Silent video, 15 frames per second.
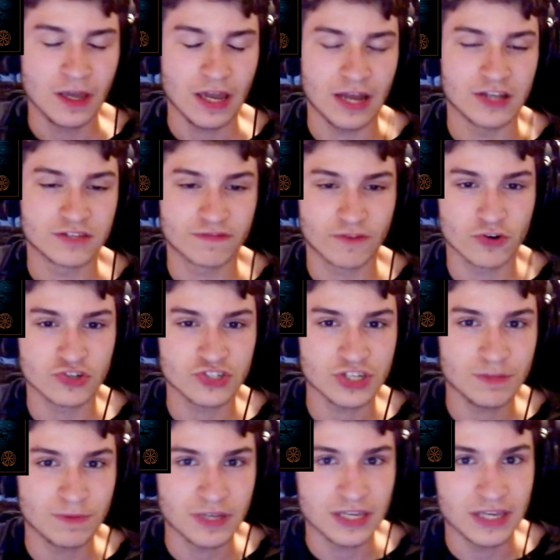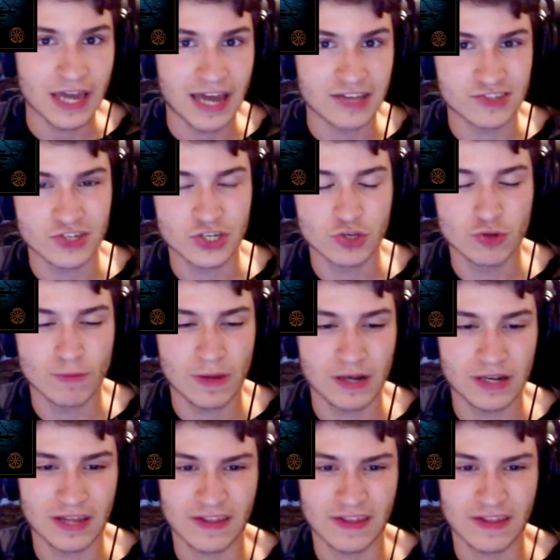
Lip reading: And his first EP as Inhuman,